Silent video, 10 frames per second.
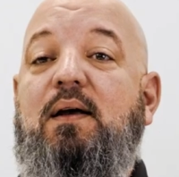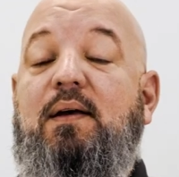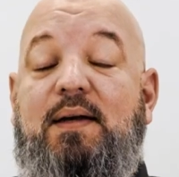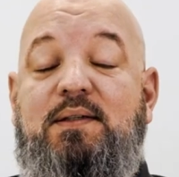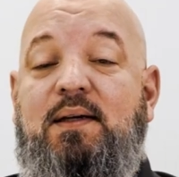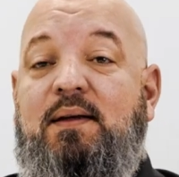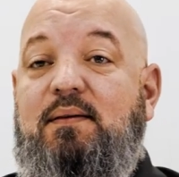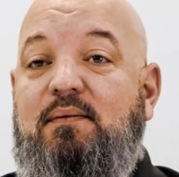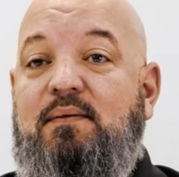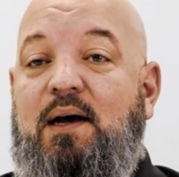And that's it.
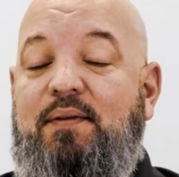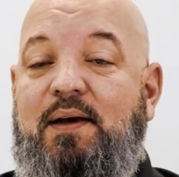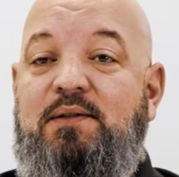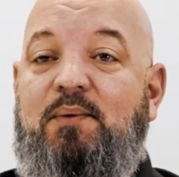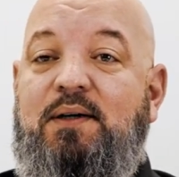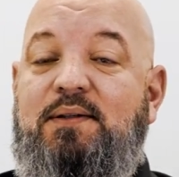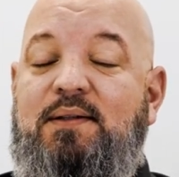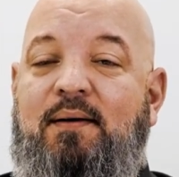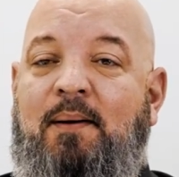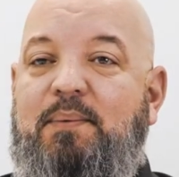Now the Edgemarc is
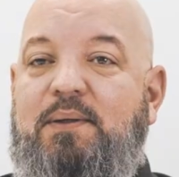set up.